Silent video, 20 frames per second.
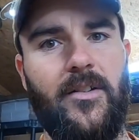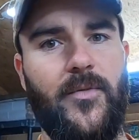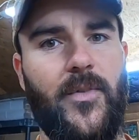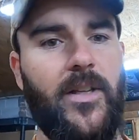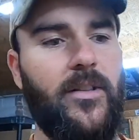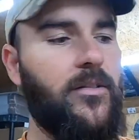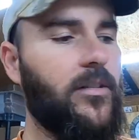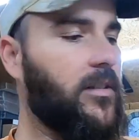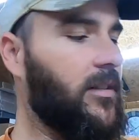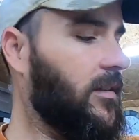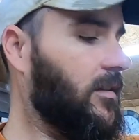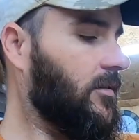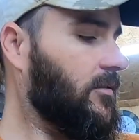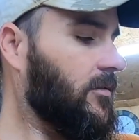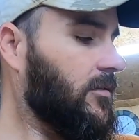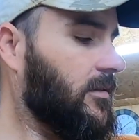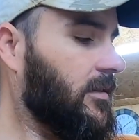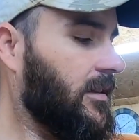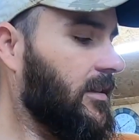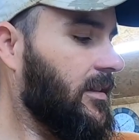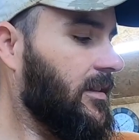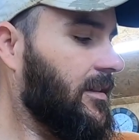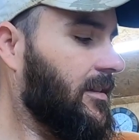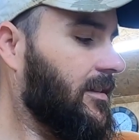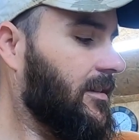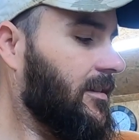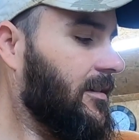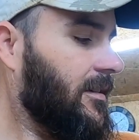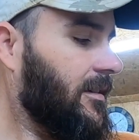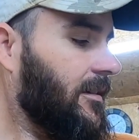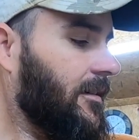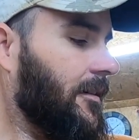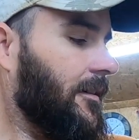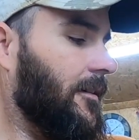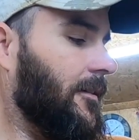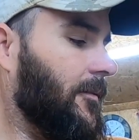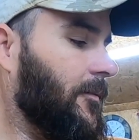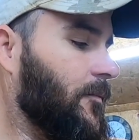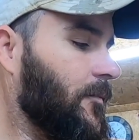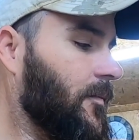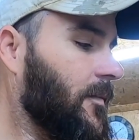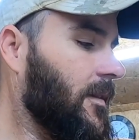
thinner colors, um,